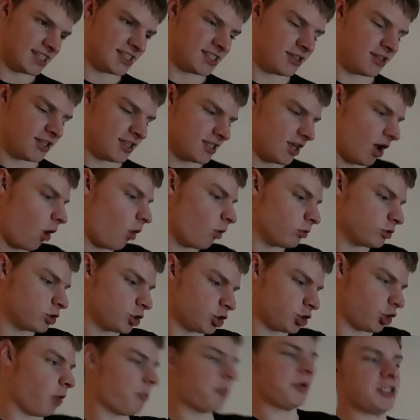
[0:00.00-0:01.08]
do this whole
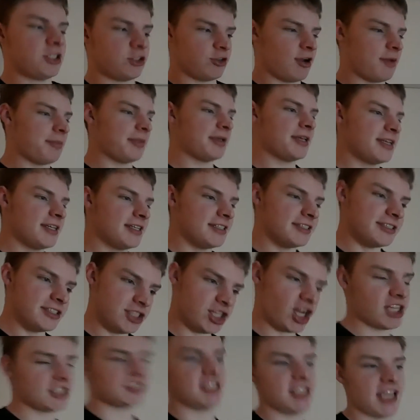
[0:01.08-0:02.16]
shopping trip
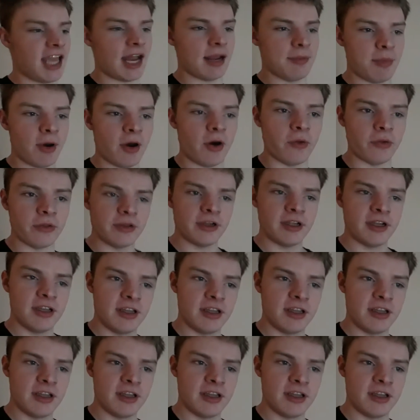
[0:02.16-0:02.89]
just to get a bowl.